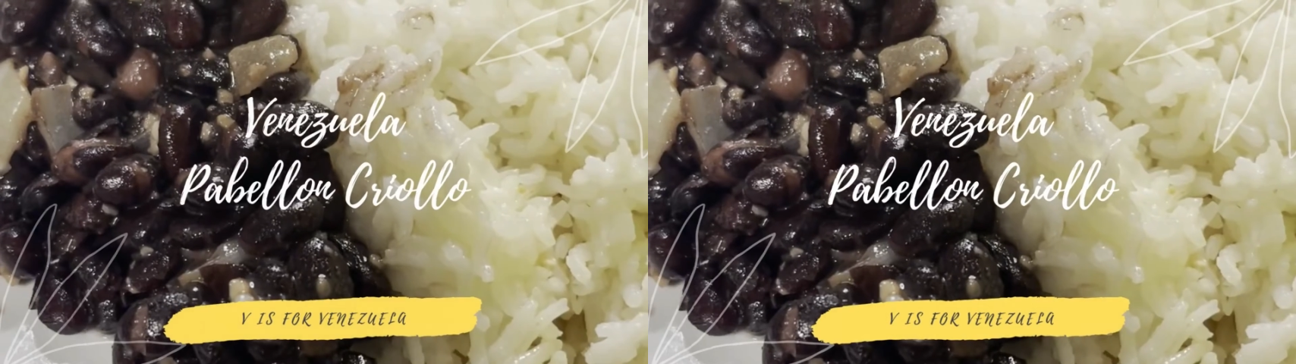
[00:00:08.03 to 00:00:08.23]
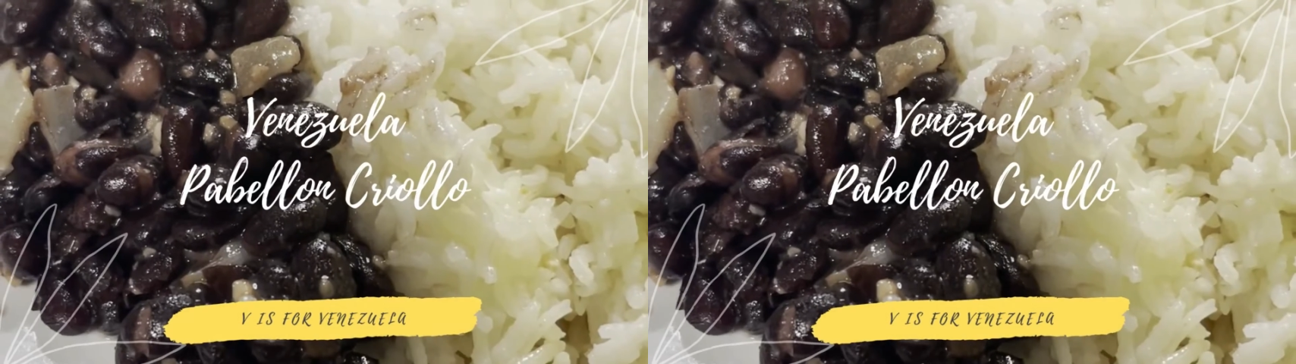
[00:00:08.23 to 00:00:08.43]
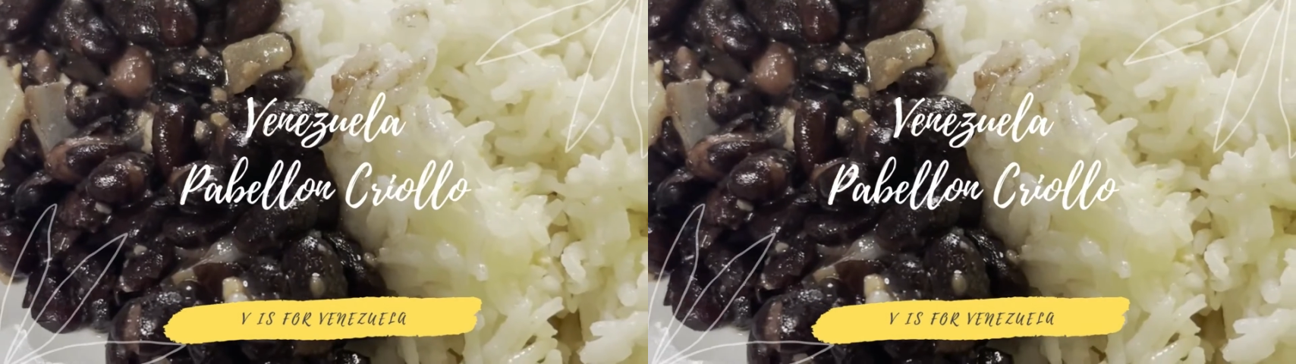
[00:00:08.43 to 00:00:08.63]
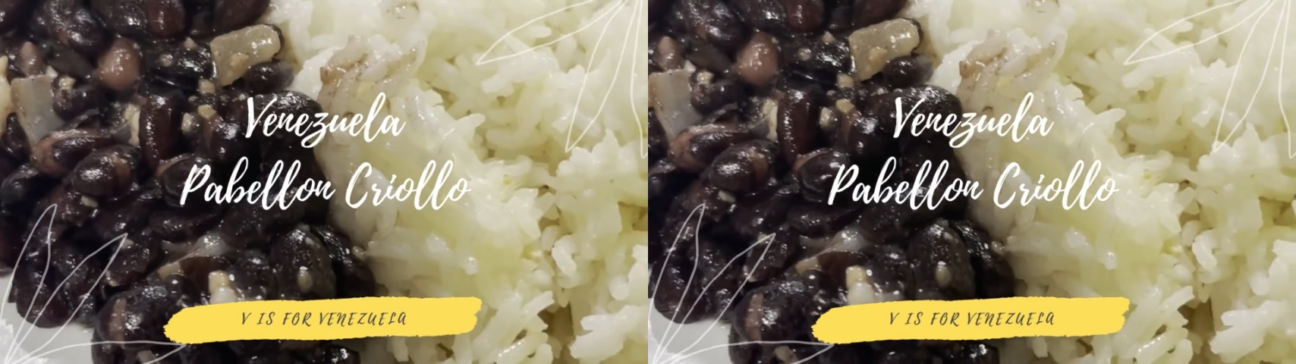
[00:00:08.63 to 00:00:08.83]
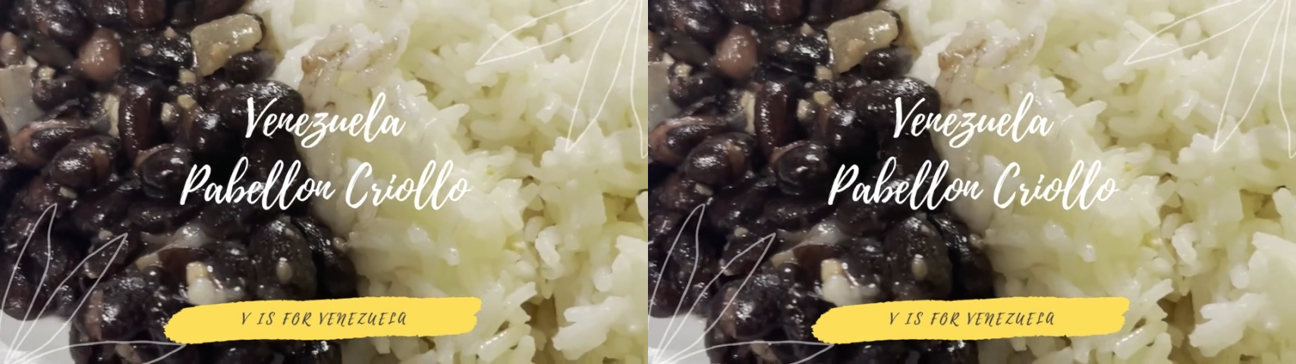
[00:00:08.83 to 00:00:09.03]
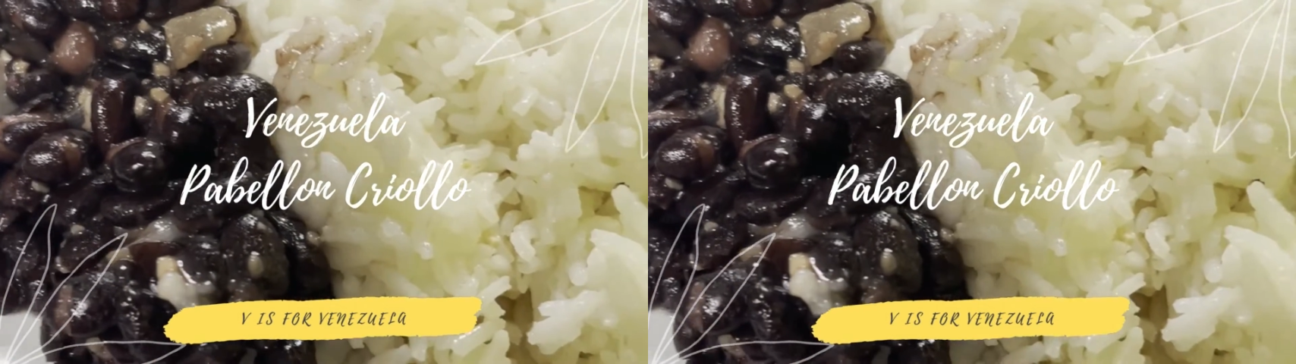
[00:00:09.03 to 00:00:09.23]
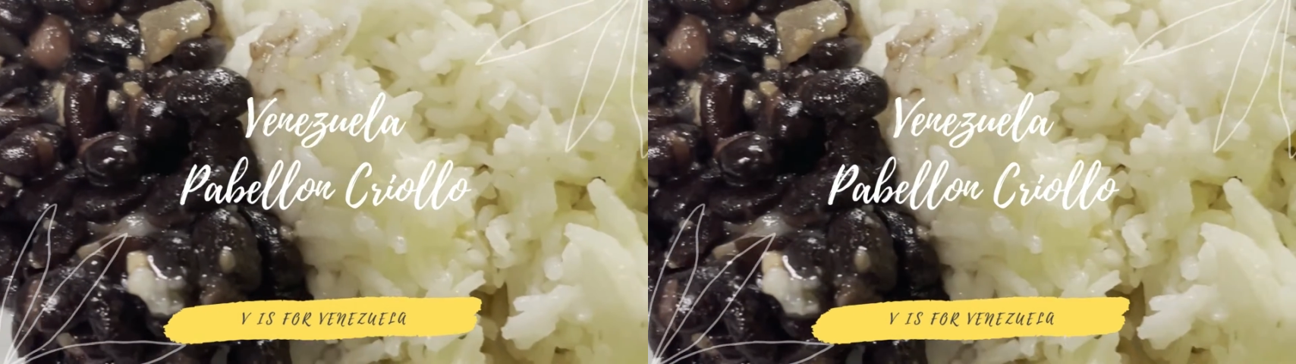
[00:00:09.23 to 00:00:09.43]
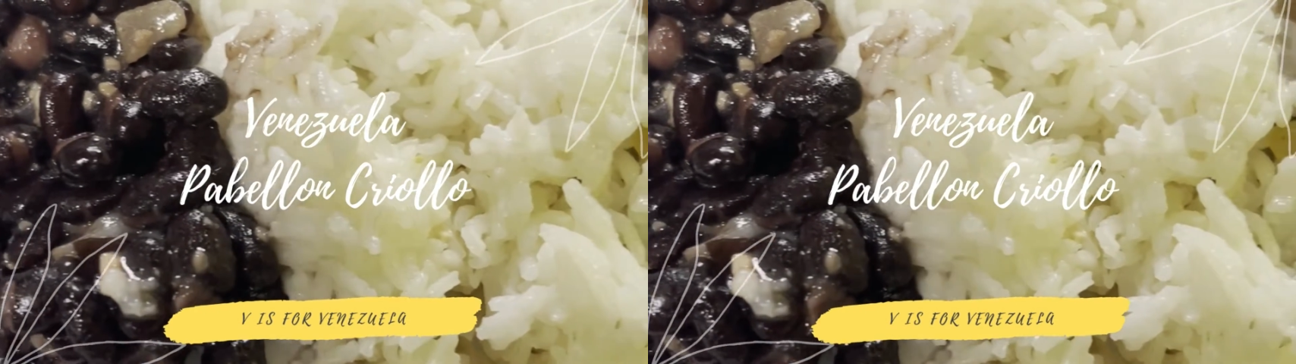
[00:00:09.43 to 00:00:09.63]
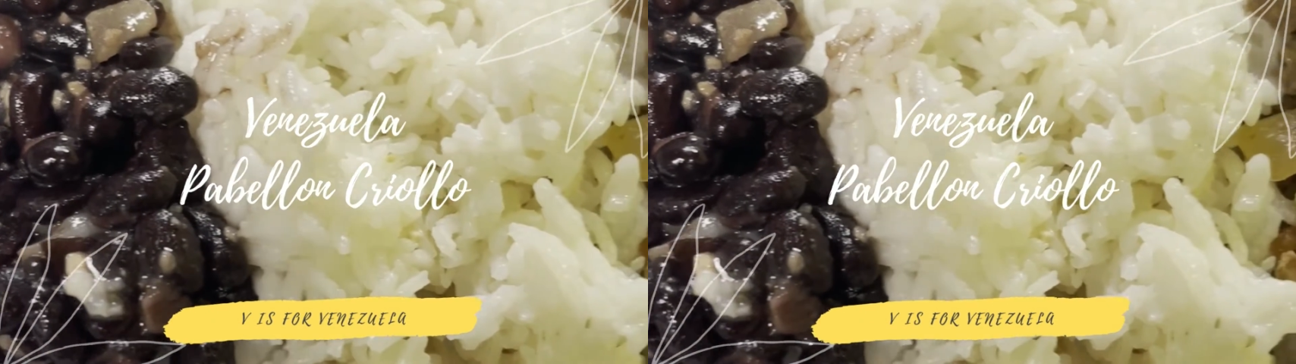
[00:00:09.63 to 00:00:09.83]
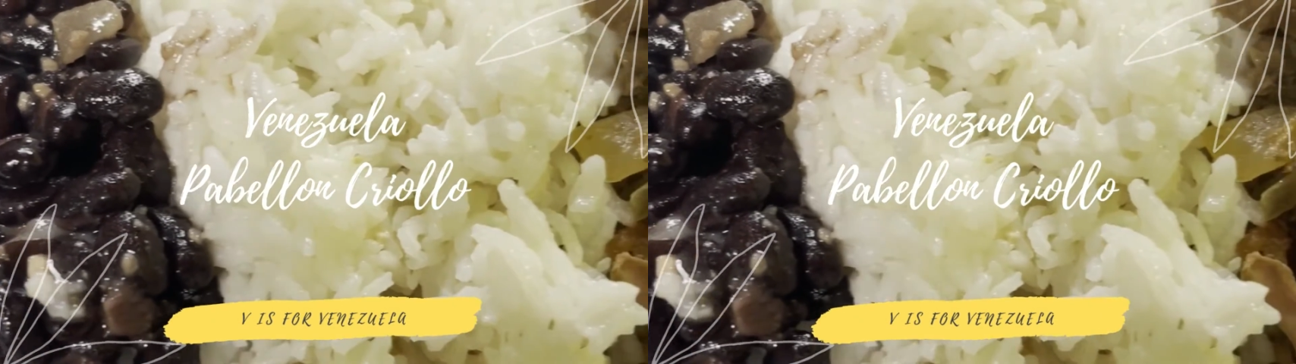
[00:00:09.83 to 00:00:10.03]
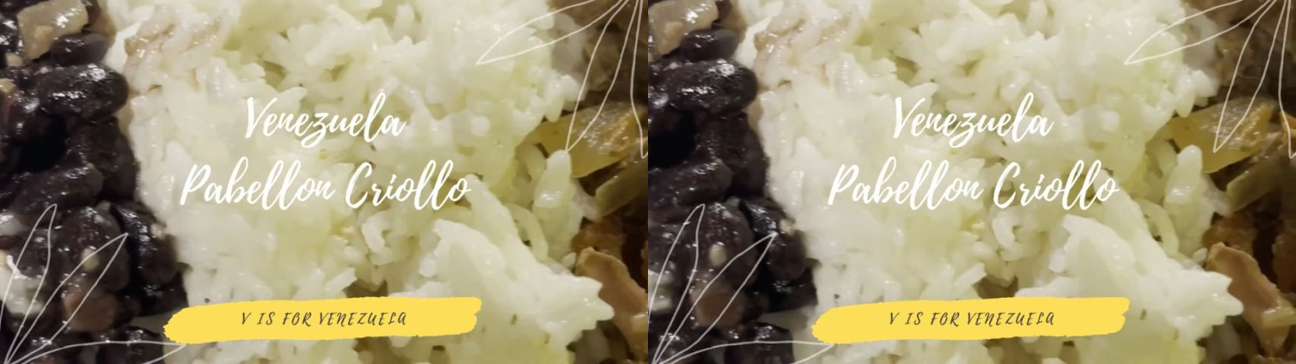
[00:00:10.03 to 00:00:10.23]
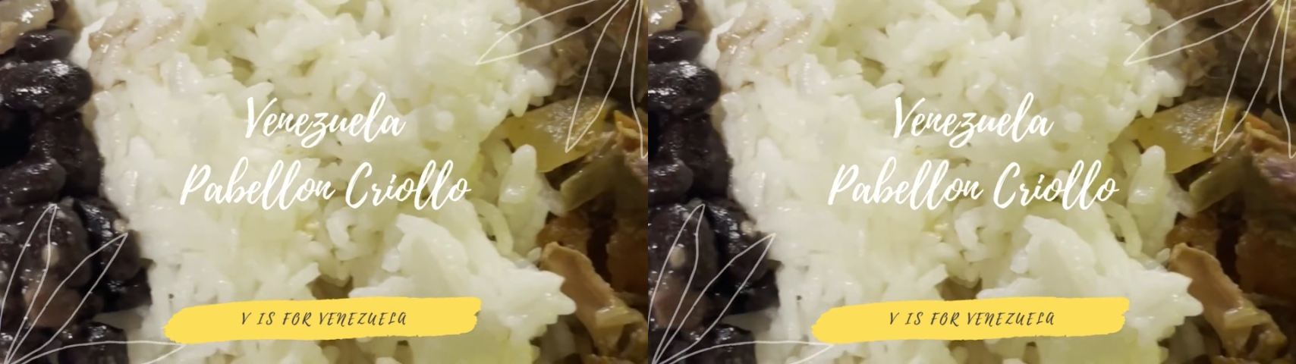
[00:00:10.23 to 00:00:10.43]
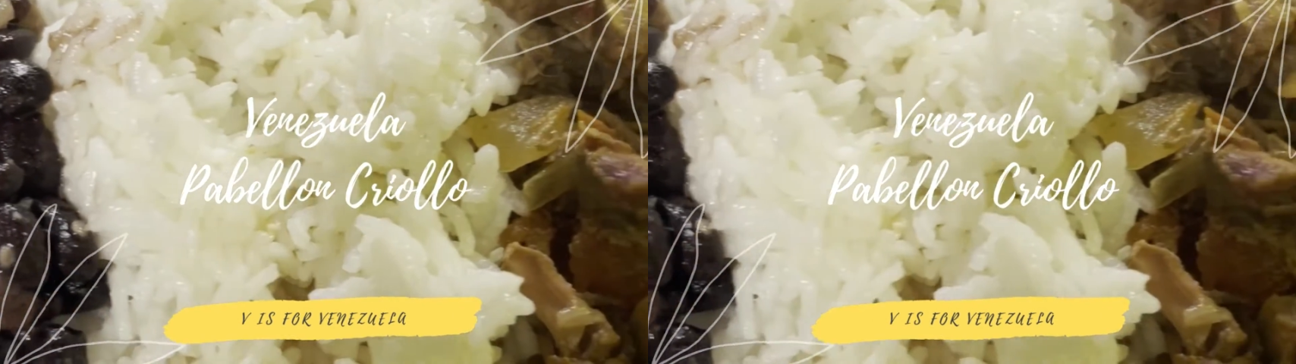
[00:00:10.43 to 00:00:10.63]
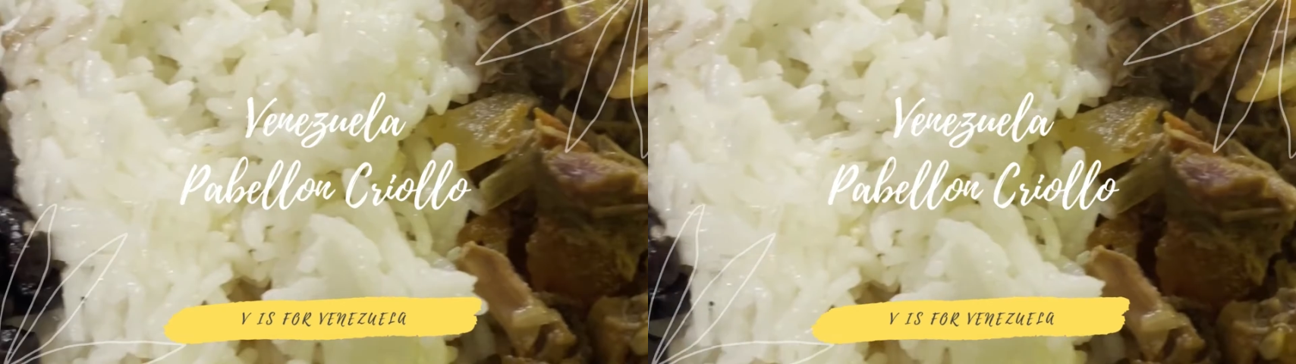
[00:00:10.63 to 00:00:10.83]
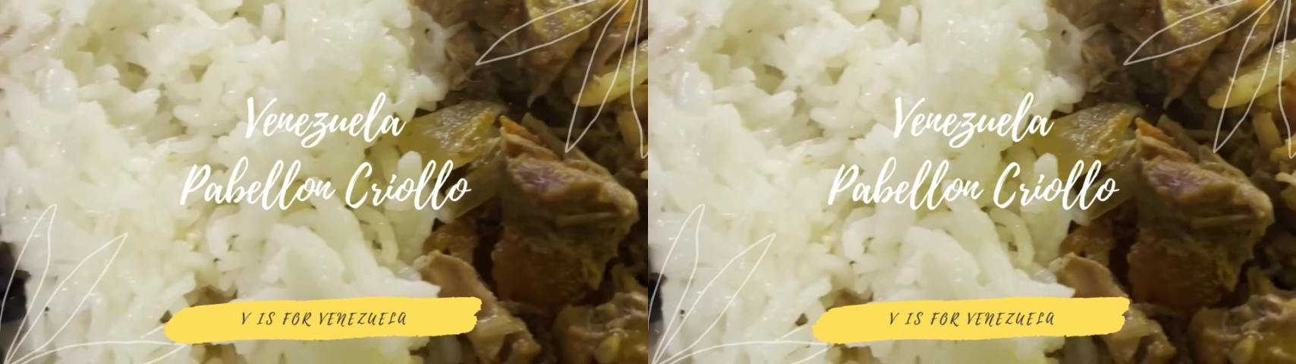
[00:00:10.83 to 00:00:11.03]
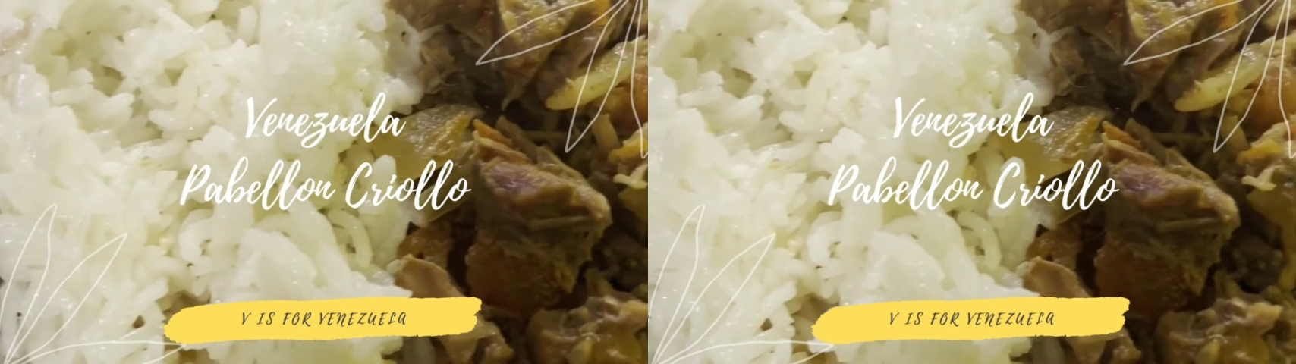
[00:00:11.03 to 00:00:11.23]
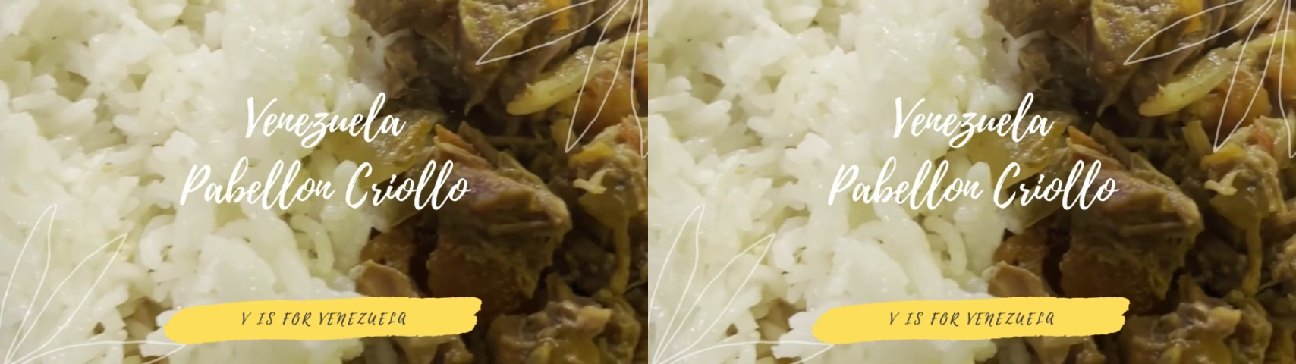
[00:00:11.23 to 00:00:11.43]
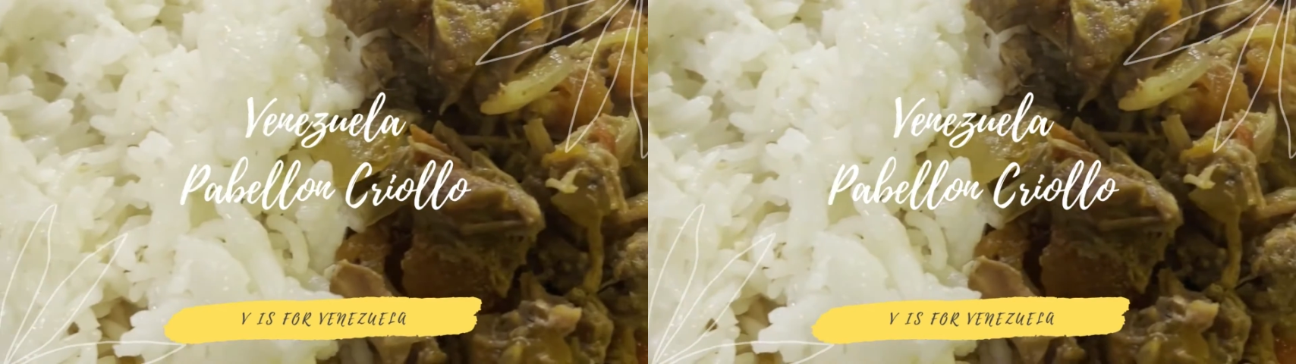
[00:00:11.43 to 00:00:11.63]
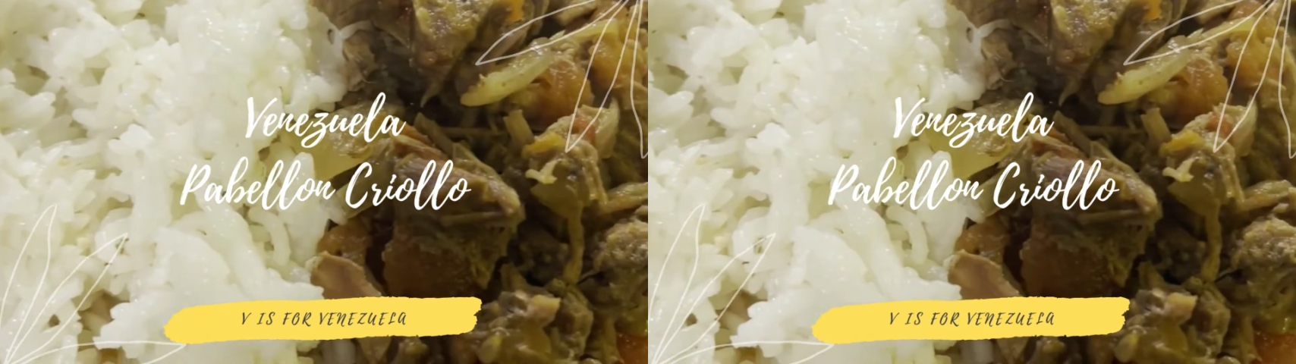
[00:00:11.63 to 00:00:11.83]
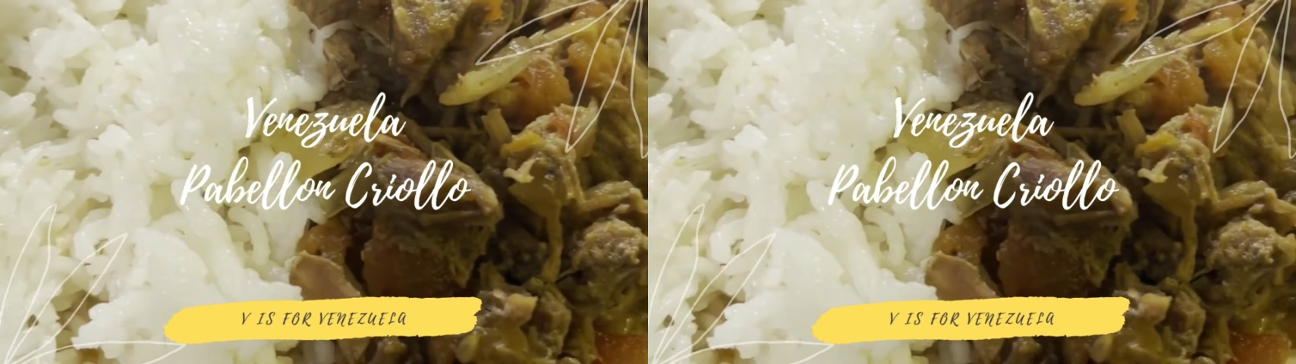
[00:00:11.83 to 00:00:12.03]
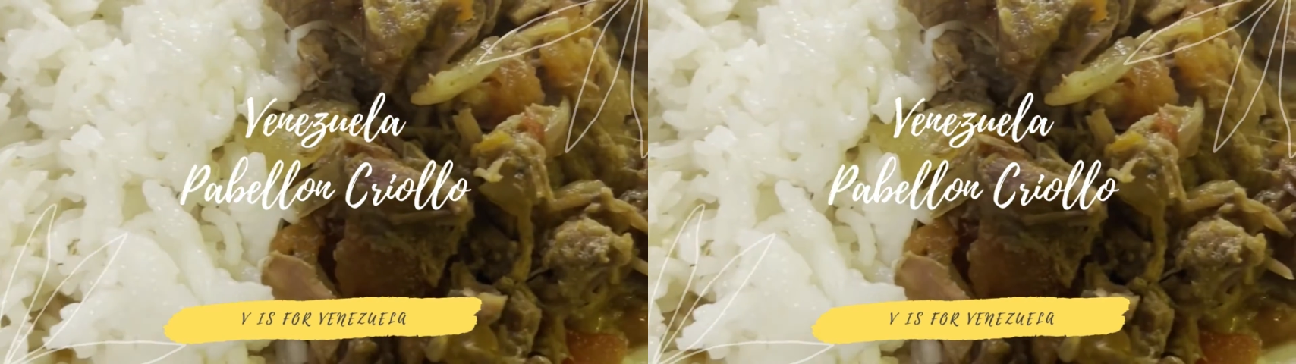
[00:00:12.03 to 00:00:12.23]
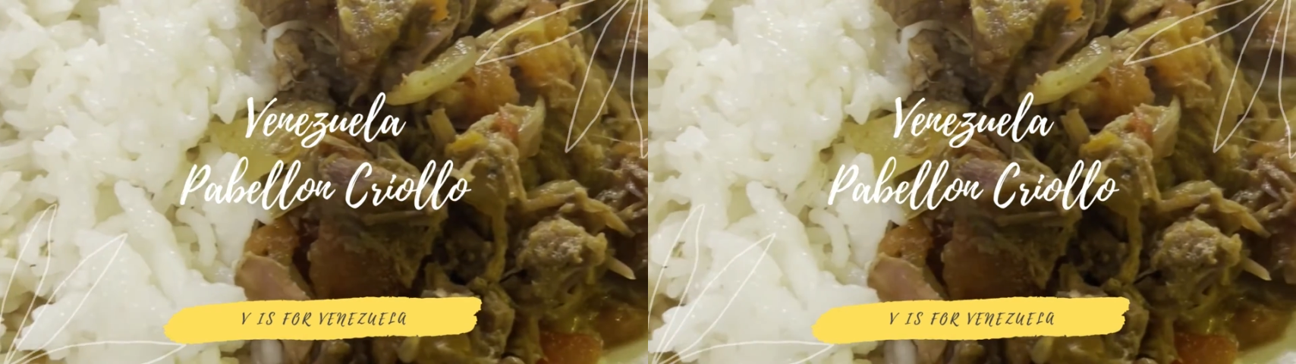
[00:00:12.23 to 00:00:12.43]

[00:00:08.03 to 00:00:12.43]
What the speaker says: No face is visible, so there are no lips to read.